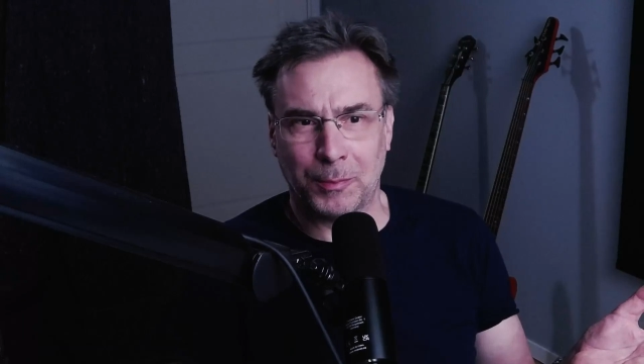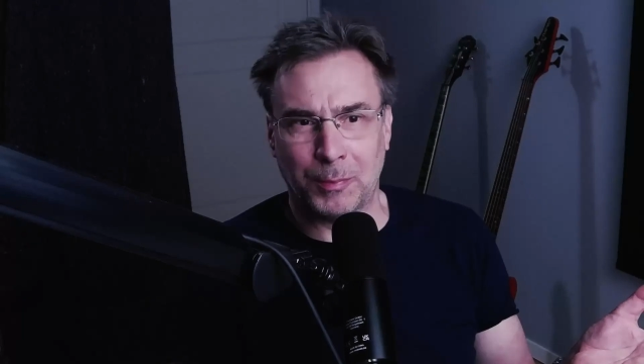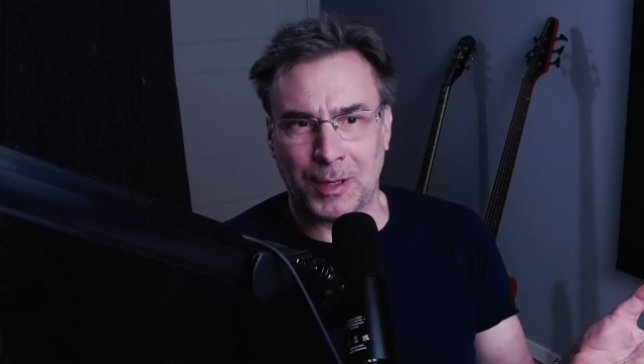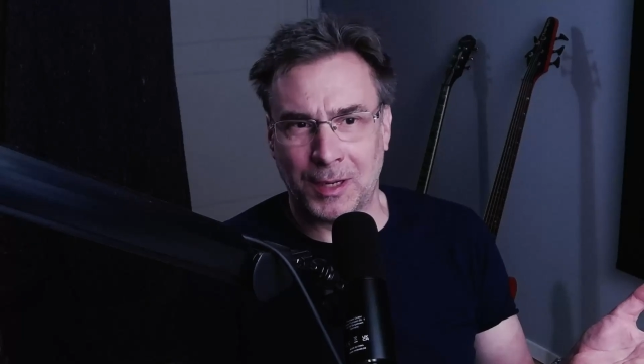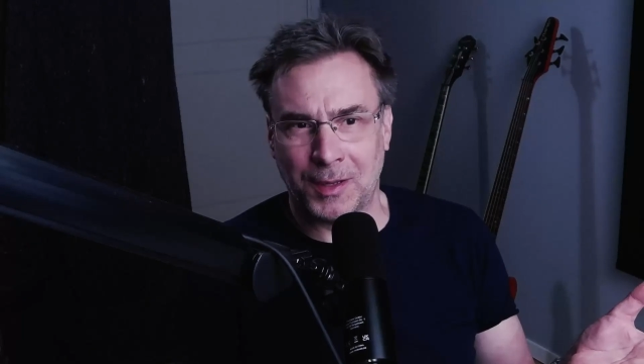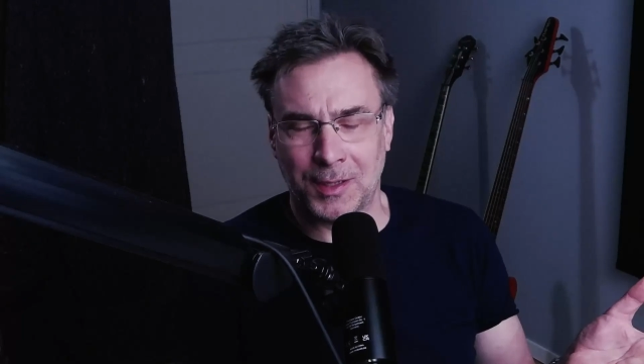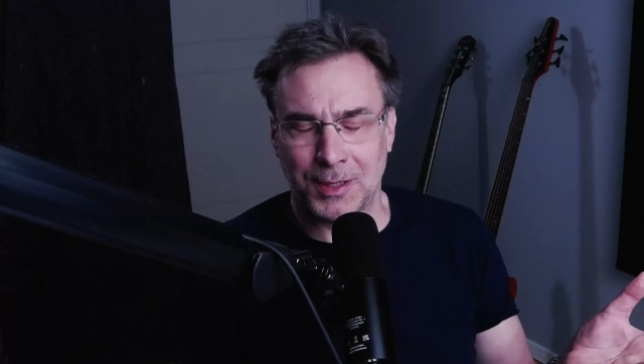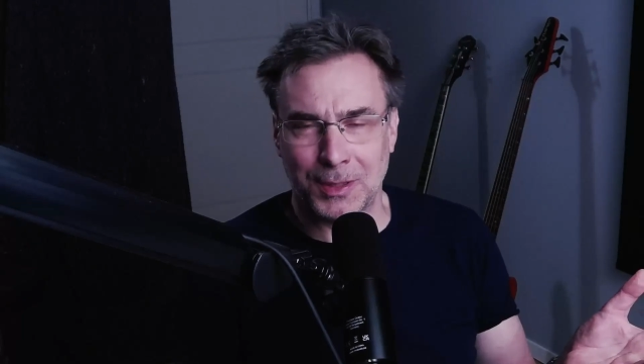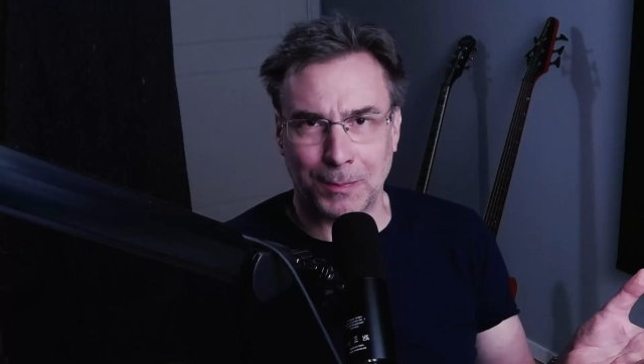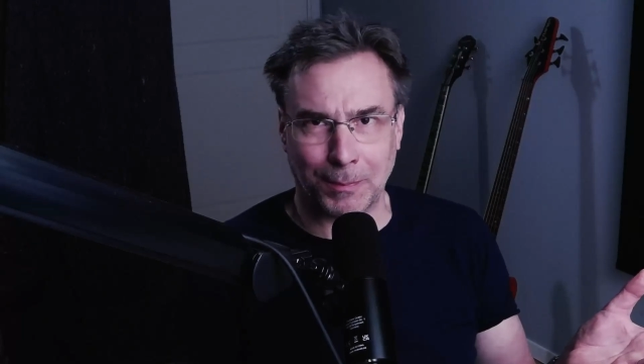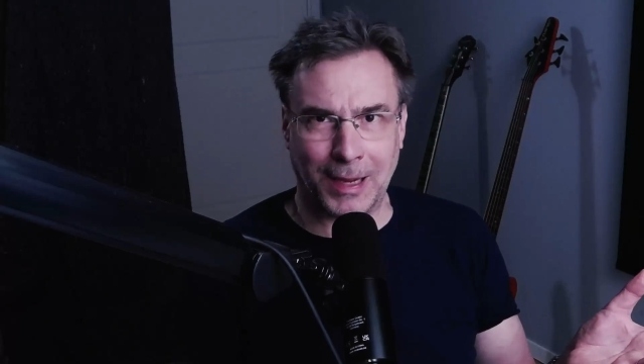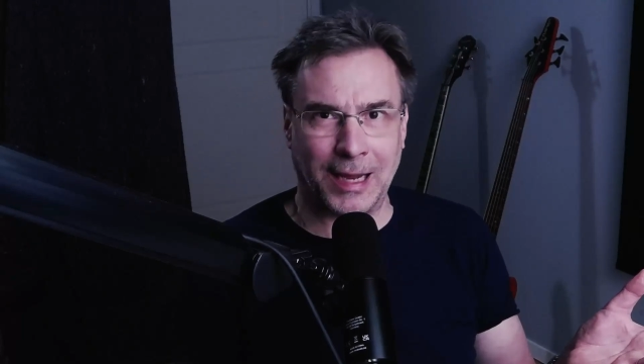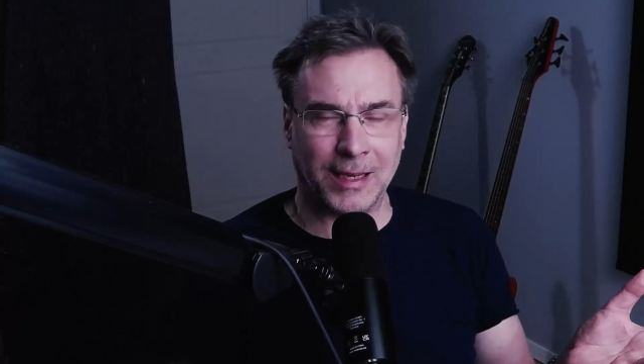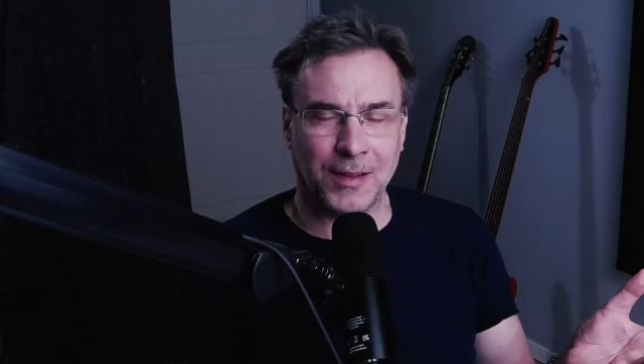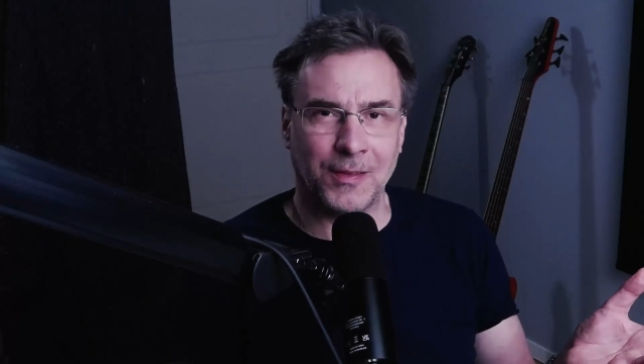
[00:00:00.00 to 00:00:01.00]
Brothers
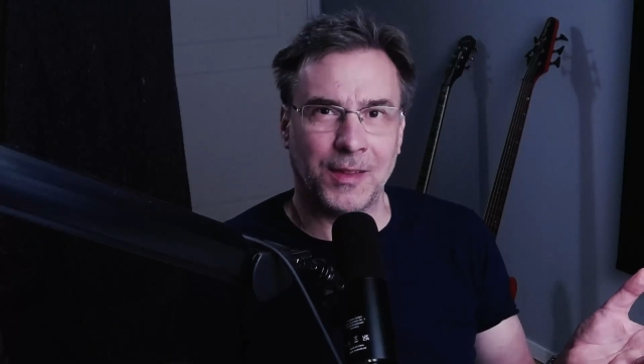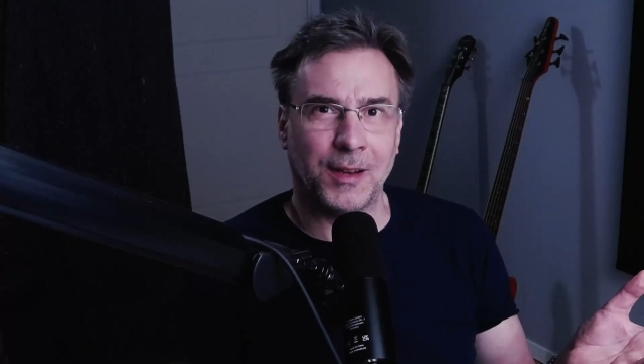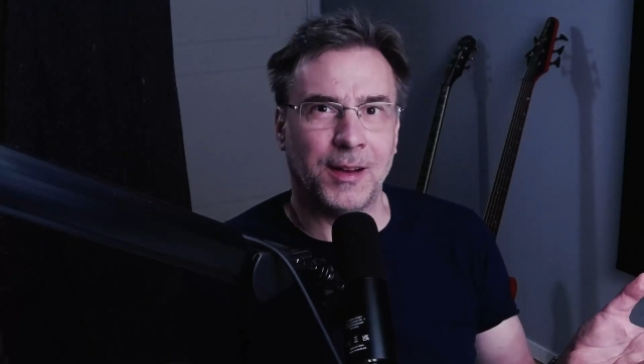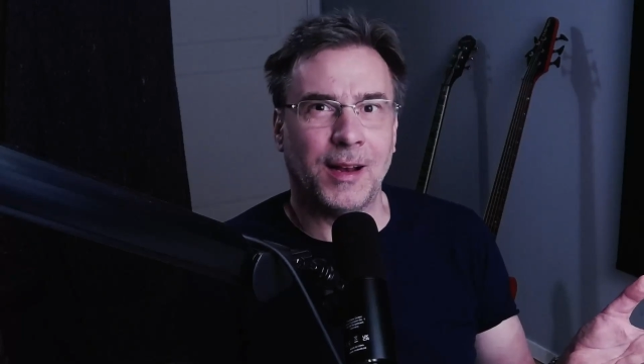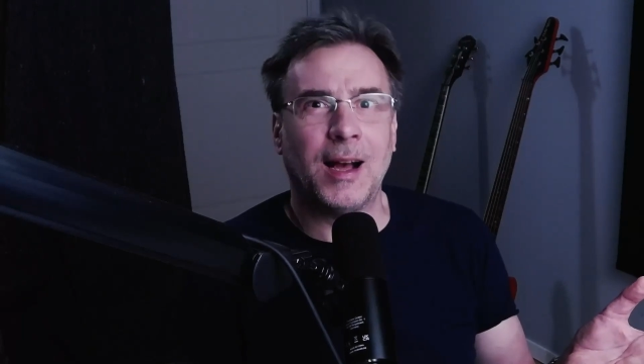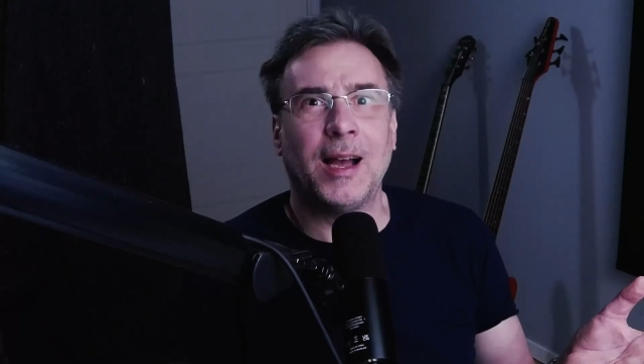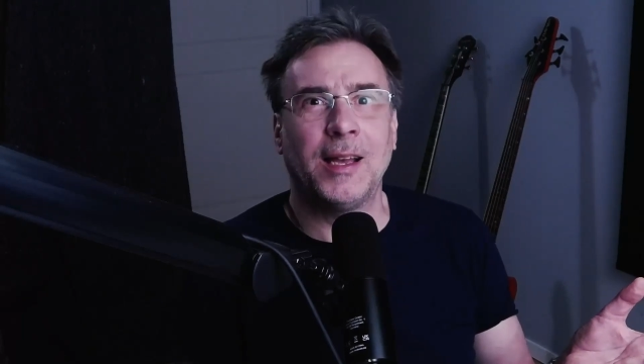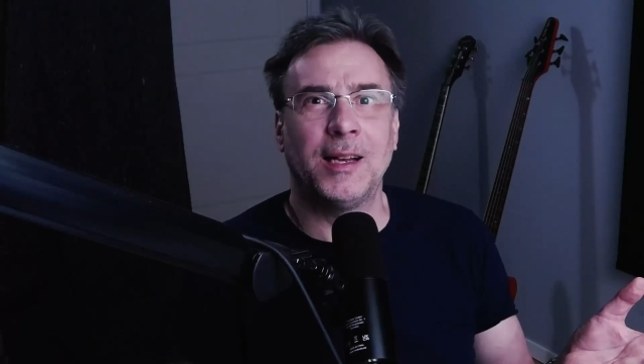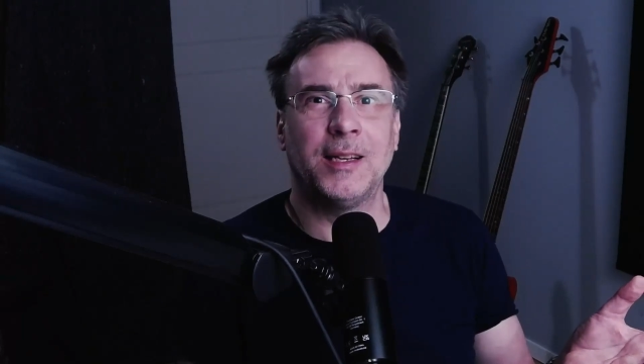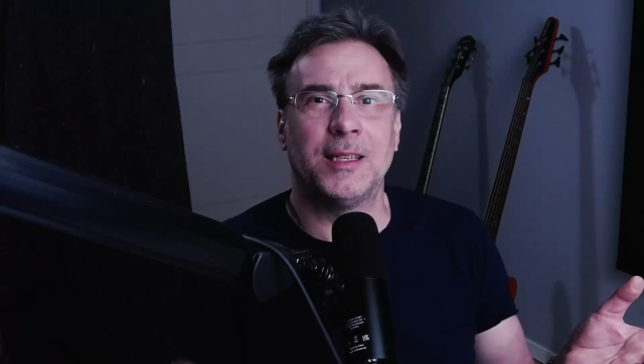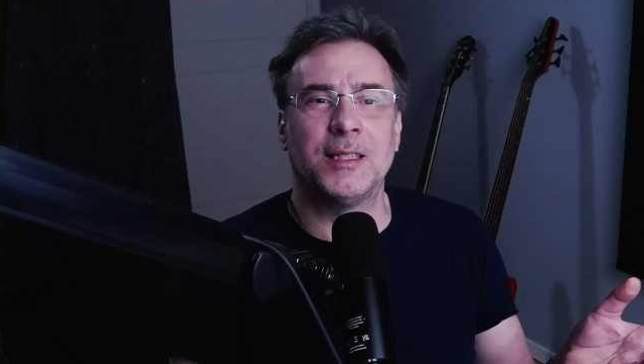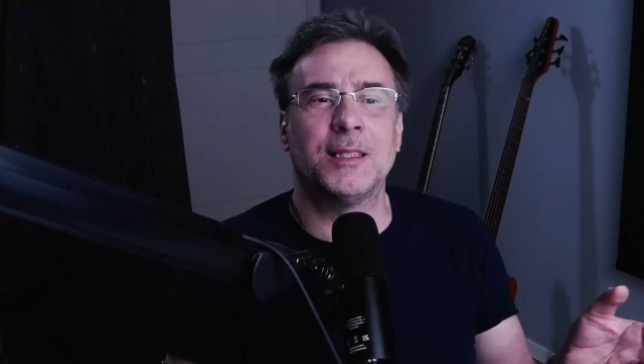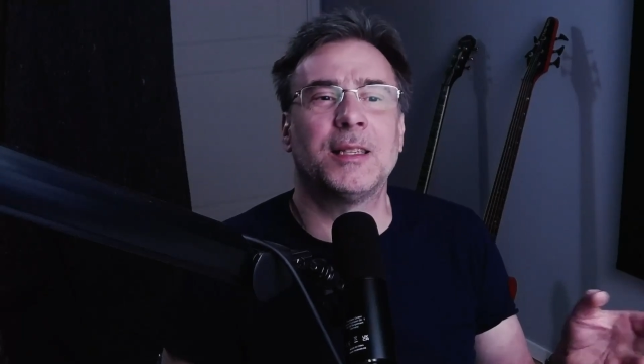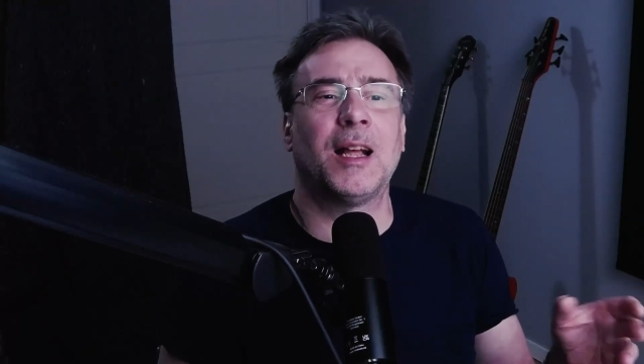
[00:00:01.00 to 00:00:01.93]
back in the 90s.